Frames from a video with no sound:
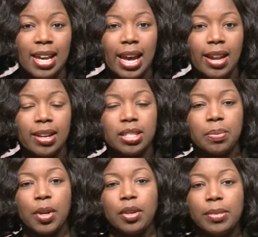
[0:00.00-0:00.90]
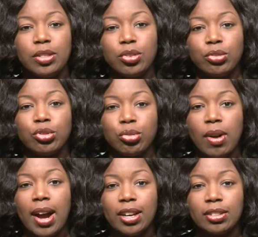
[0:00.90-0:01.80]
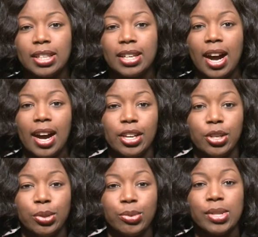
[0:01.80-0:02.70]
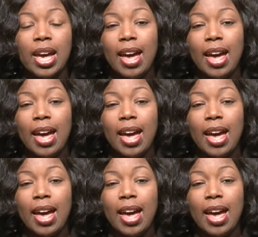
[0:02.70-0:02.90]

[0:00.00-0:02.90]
An experimental trial at IU's